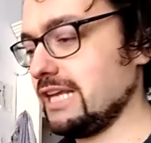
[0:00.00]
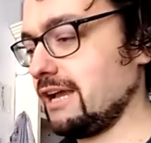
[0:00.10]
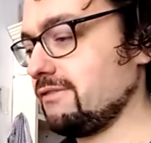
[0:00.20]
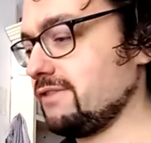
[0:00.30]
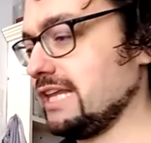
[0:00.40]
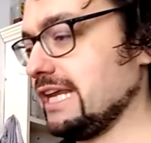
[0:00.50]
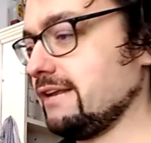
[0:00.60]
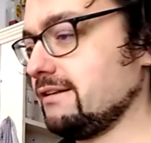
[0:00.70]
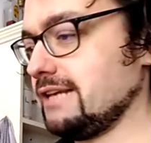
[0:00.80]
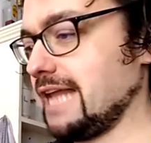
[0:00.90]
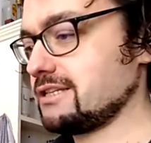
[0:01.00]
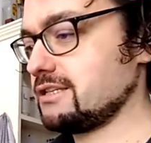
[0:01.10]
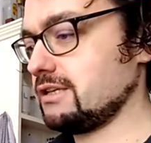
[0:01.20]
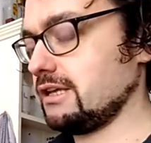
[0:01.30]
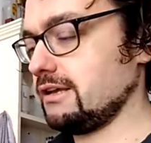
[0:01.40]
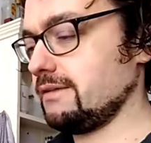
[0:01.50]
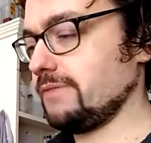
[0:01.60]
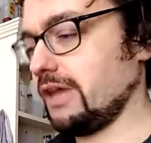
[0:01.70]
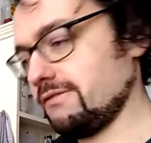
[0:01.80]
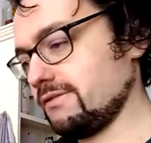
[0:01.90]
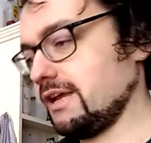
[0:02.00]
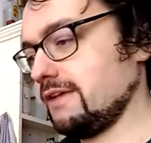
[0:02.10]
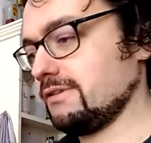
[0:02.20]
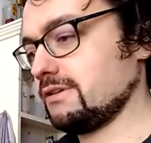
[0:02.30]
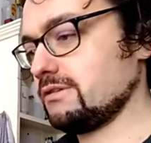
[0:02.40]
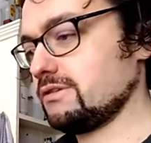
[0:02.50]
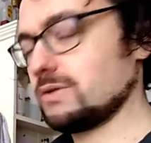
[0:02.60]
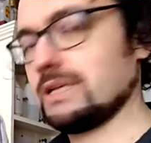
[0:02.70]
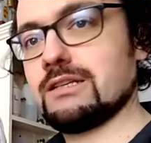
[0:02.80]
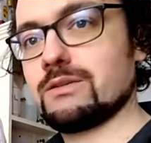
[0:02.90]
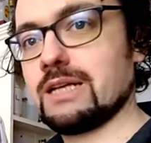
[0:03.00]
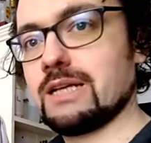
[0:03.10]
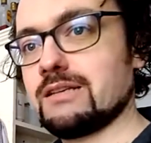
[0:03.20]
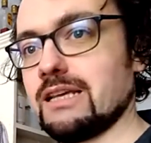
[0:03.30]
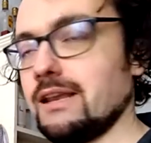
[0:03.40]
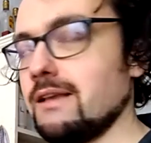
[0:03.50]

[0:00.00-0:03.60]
over the last over in 2020.